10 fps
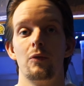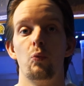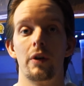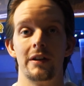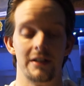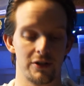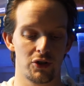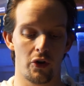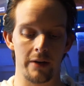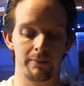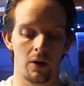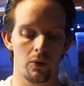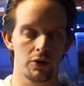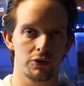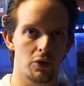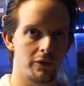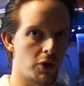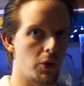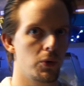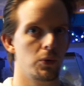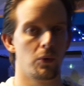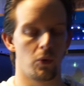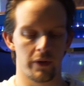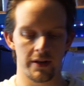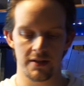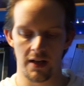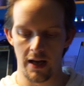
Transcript: what is inside, but I wanted to sort of show you all this.